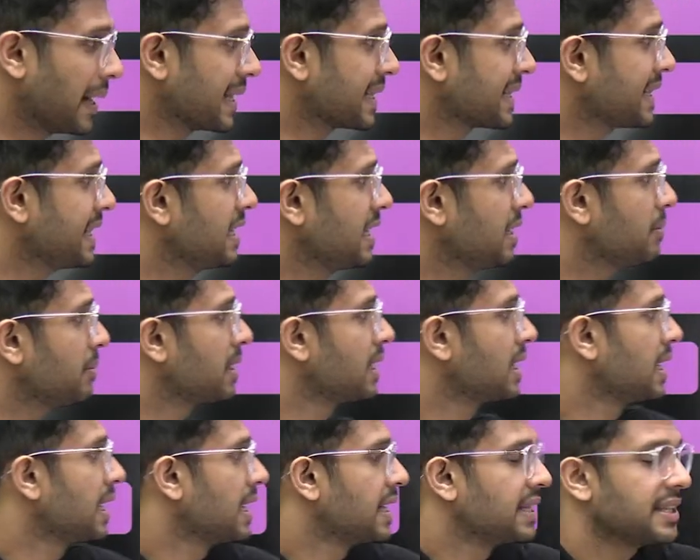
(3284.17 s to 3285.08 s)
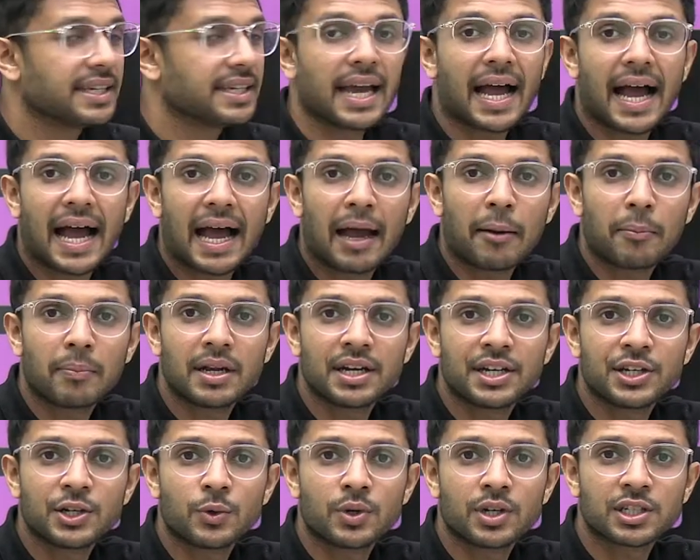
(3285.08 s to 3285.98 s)
Matlab, the
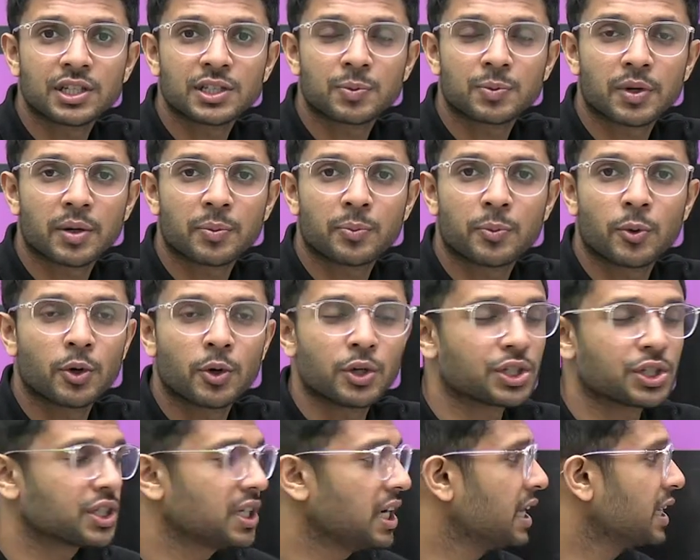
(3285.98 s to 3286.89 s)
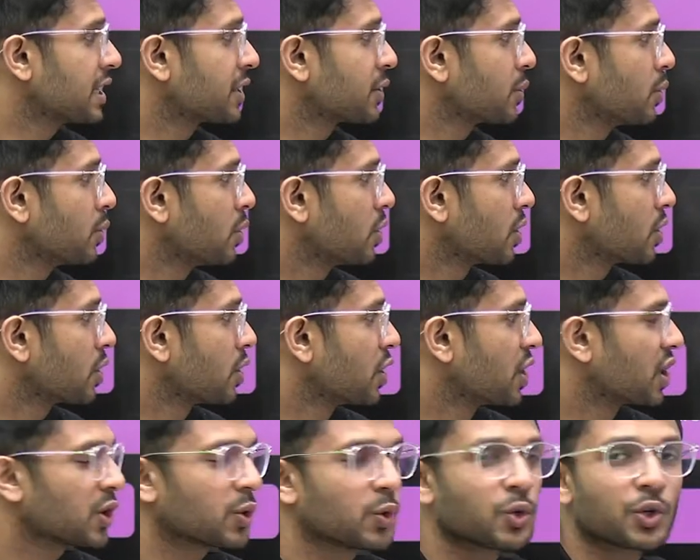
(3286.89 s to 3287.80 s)
amplitude is proportional to
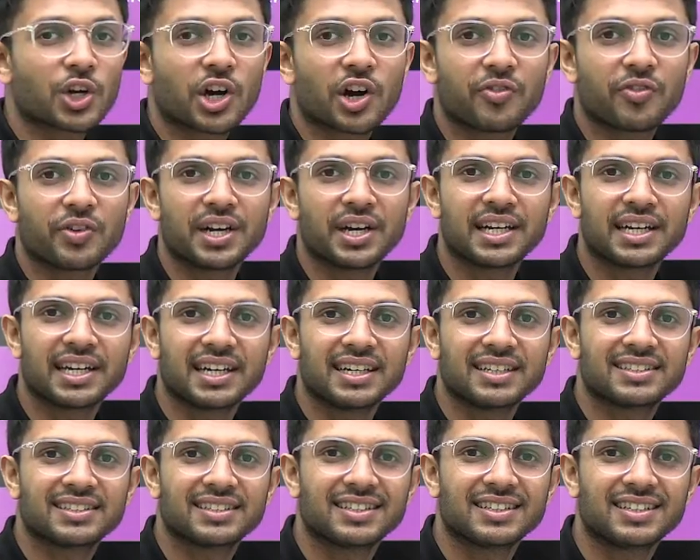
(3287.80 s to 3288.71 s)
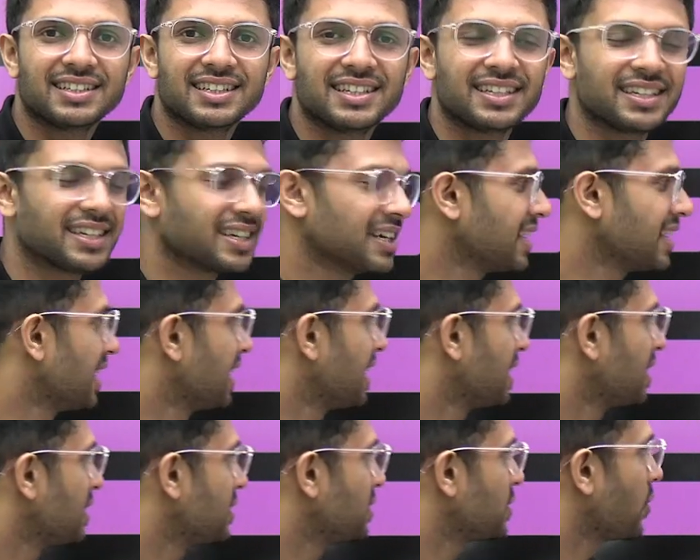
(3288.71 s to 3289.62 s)
root of intensity.
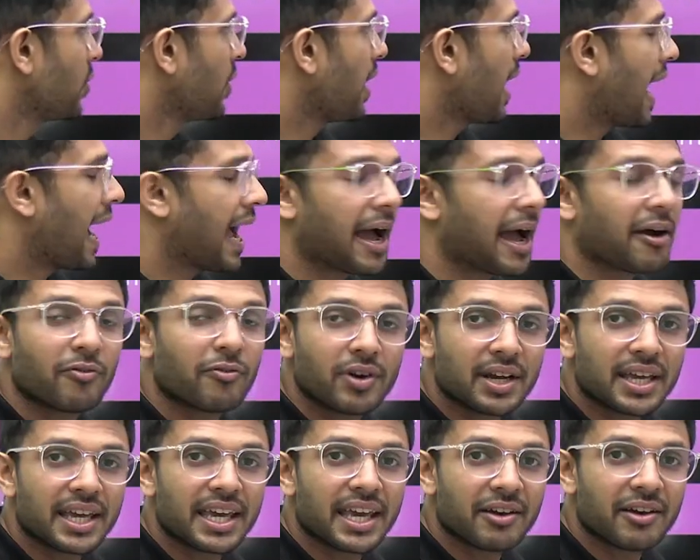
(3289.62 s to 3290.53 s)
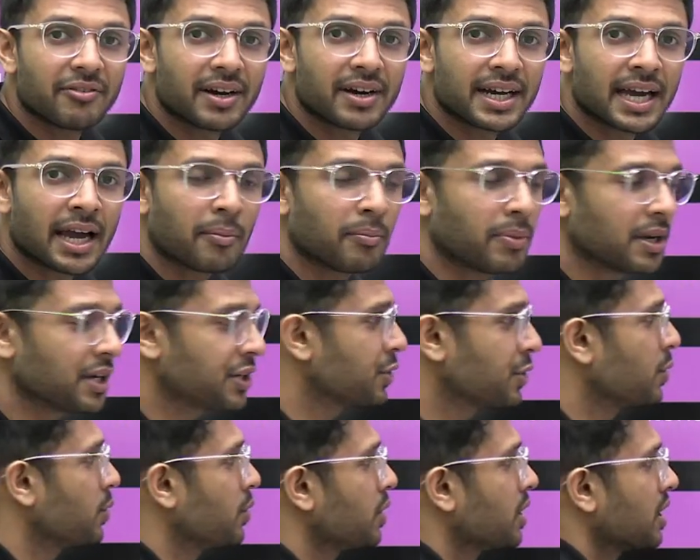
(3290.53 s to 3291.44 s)
So A1
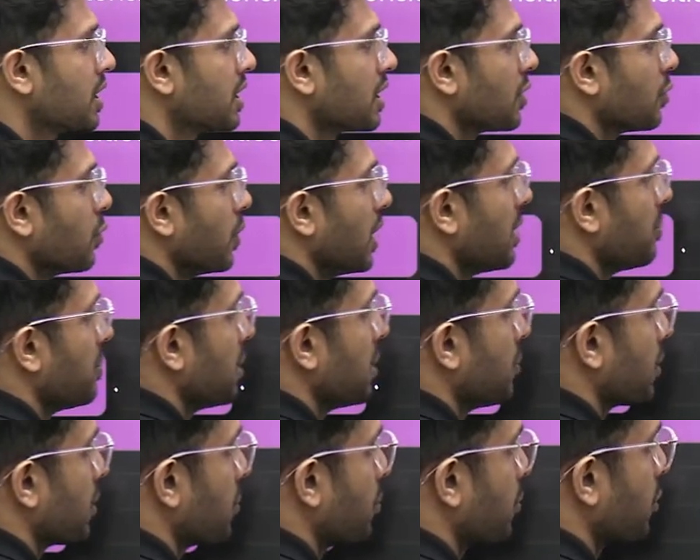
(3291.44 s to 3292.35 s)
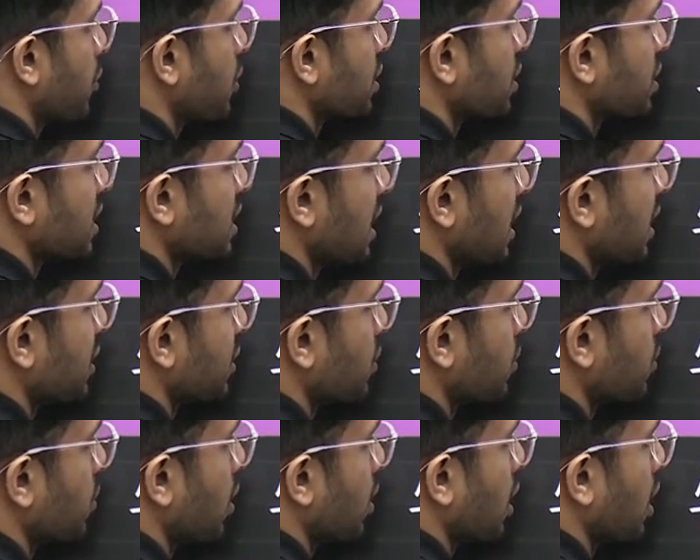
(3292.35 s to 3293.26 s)
amplitude will be proportional
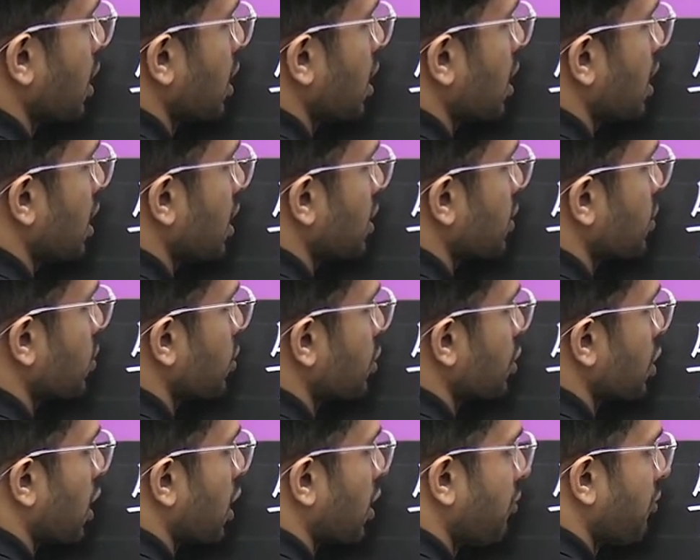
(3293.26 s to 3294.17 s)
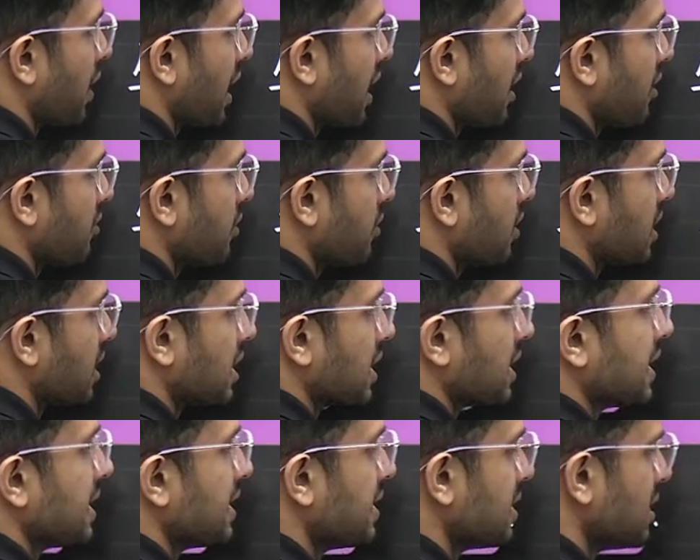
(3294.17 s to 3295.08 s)
to root of
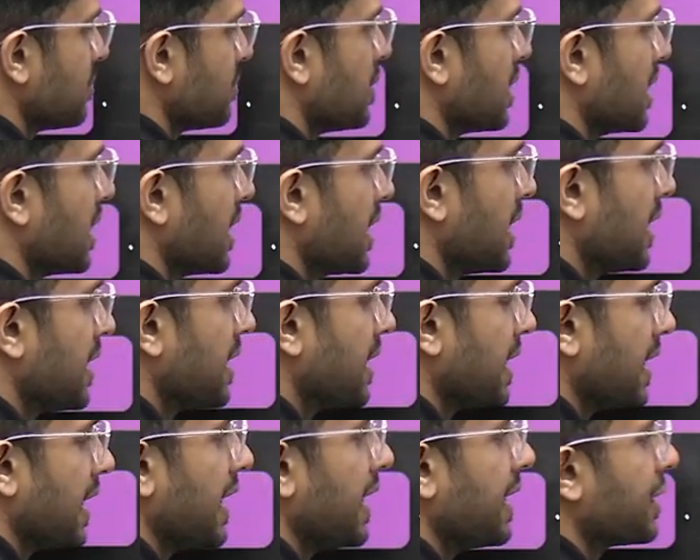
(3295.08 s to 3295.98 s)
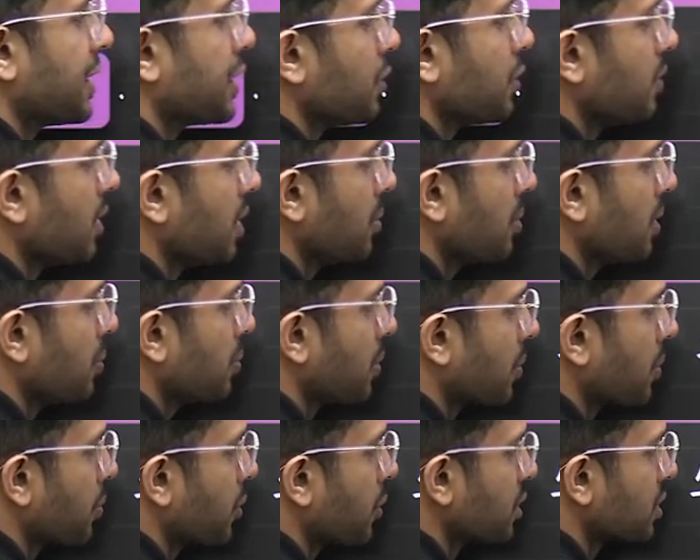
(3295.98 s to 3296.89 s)
I1. Similarly, A2 will be
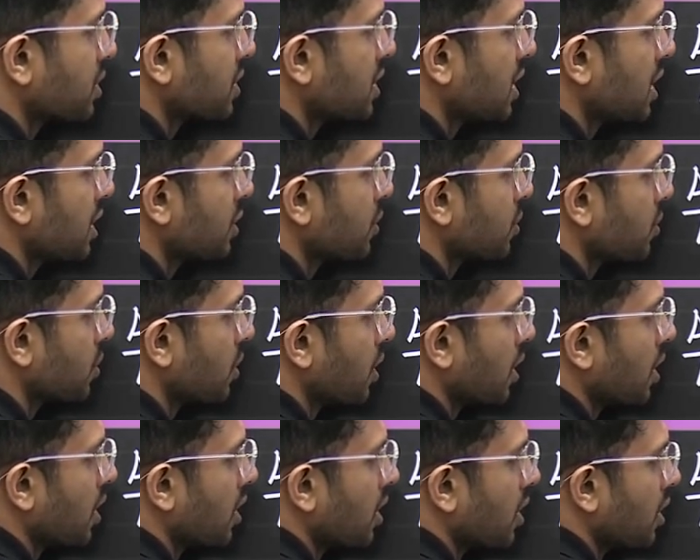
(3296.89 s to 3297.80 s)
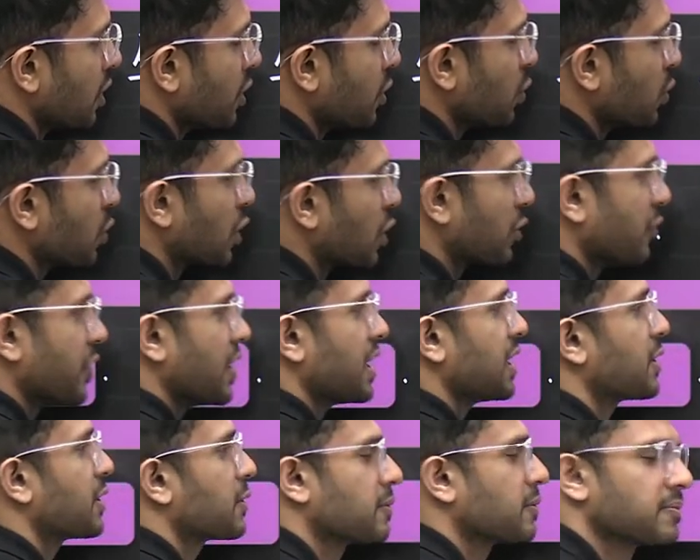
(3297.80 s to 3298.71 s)
proportional to root
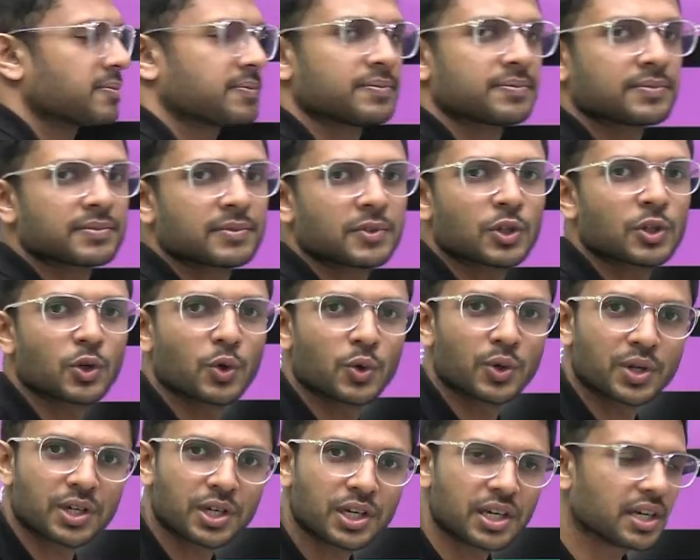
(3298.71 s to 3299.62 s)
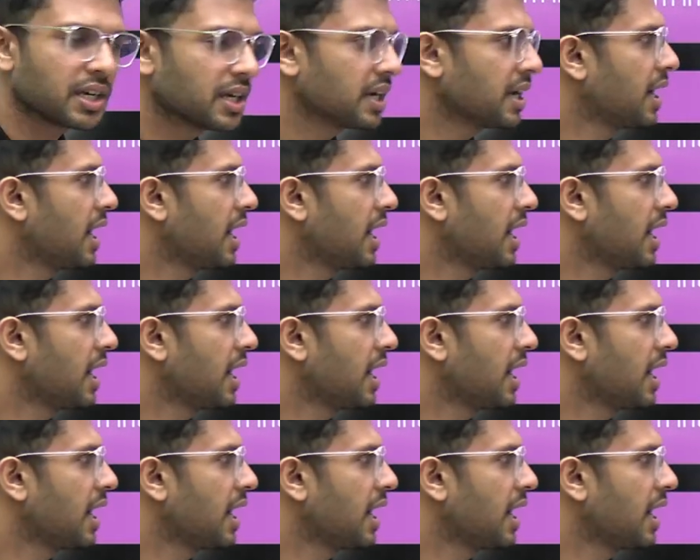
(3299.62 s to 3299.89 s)
of I2. Kyunki